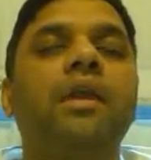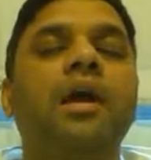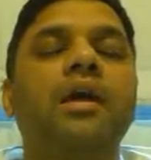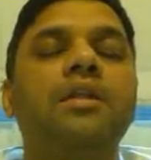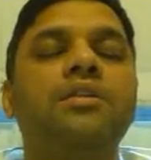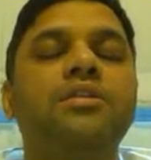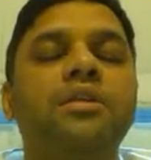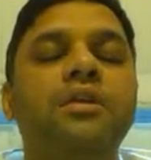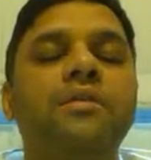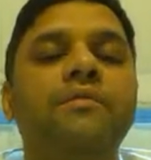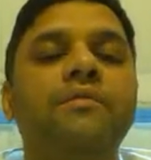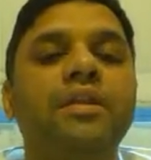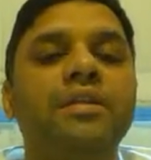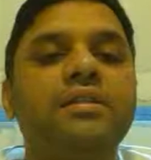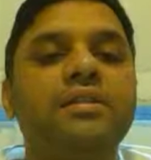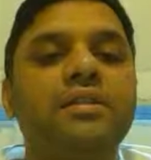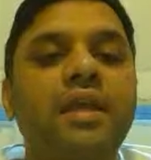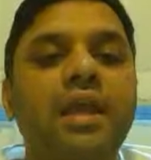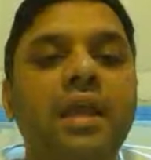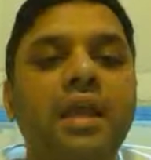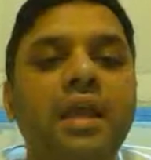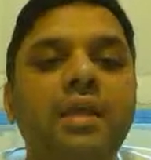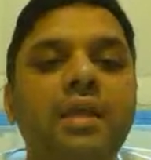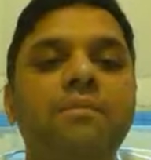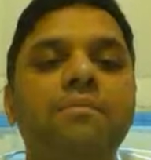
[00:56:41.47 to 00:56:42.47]
we achieve
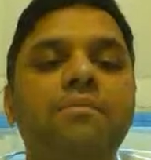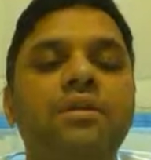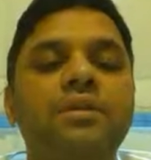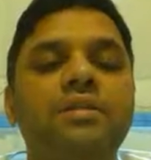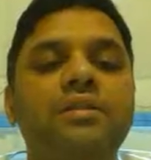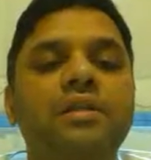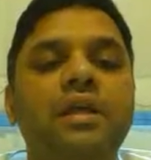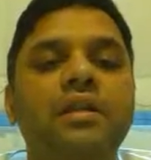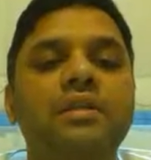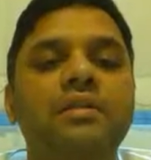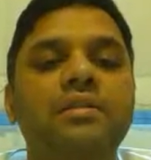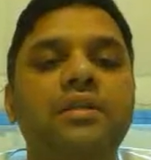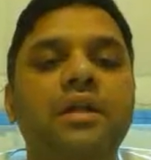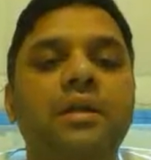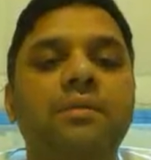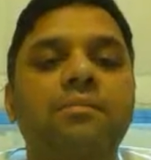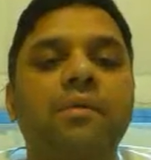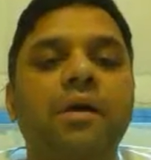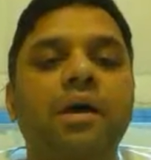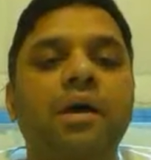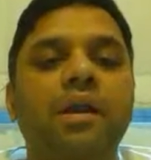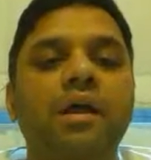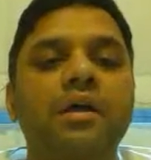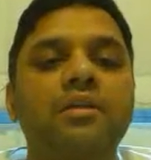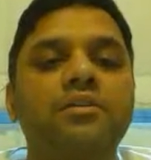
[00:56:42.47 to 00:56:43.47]
the same results
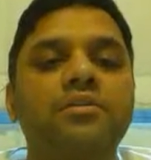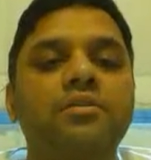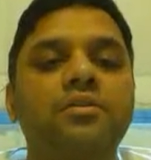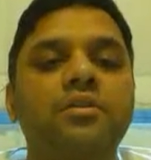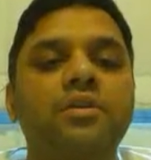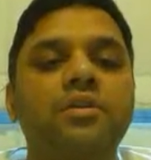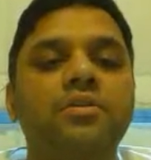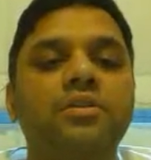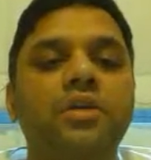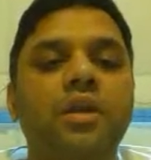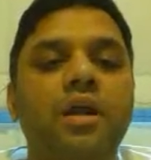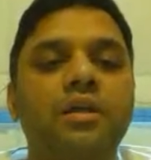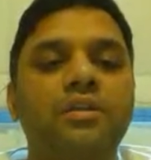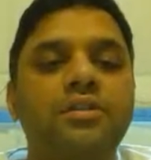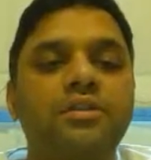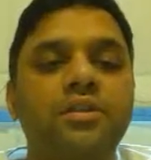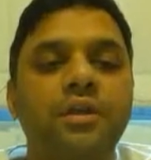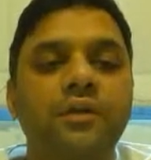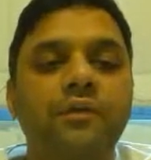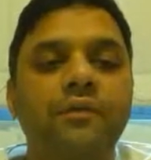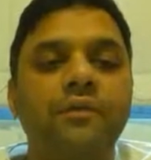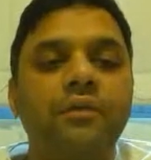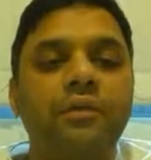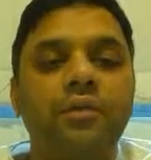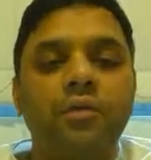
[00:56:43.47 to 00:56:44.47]
that Maharaj
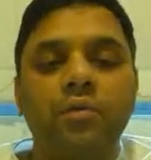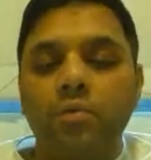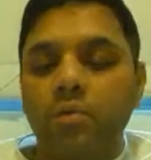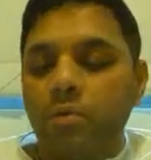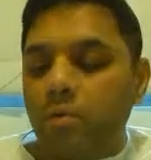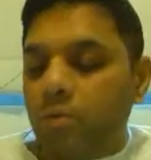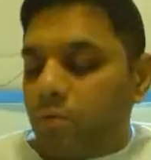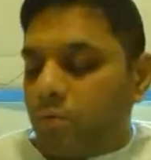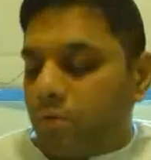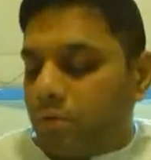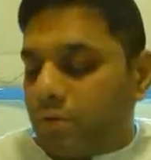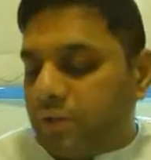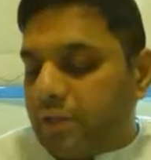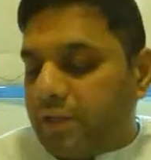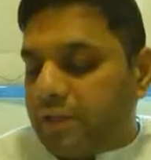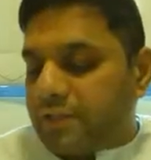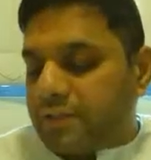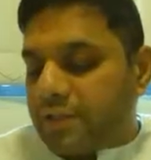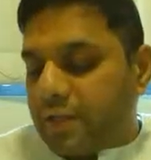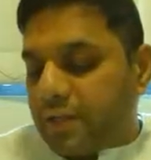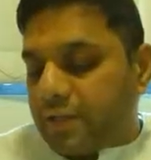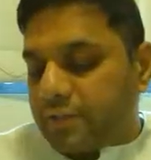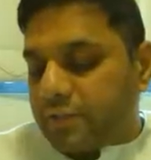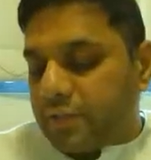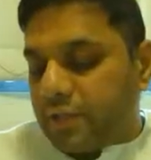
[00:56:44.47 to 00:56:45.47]
Yudhishthira achieved through
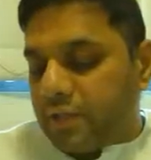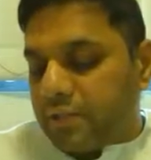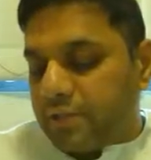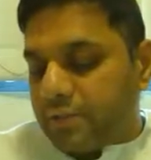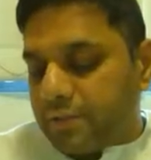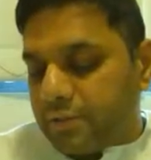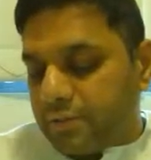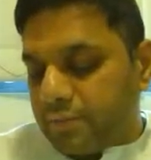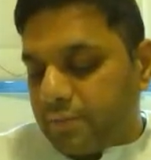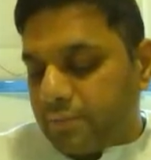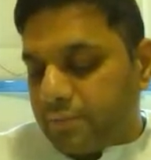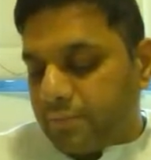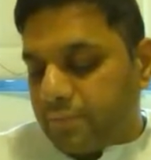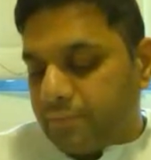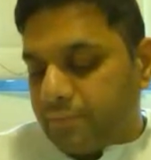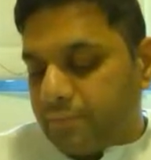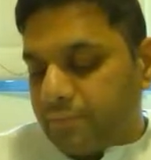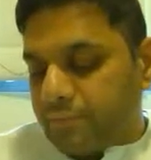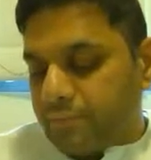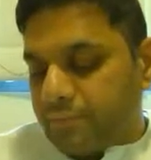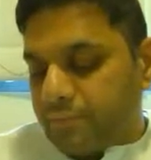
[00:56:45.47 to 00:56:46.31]
these yajnas.